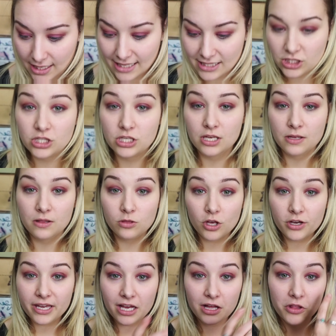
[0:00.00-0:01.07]
It's
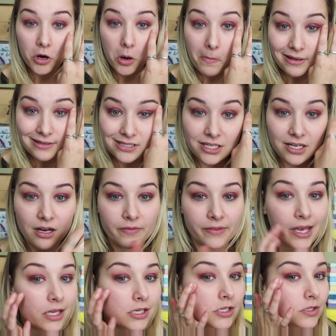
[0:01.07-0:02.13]
looking a little messy on
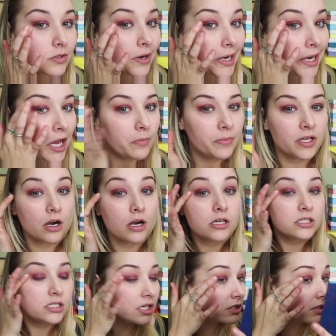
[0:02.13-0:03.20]
the edges right now, but
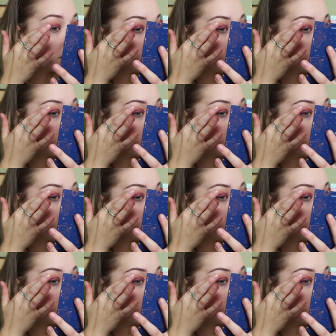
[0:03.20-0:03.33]
hers does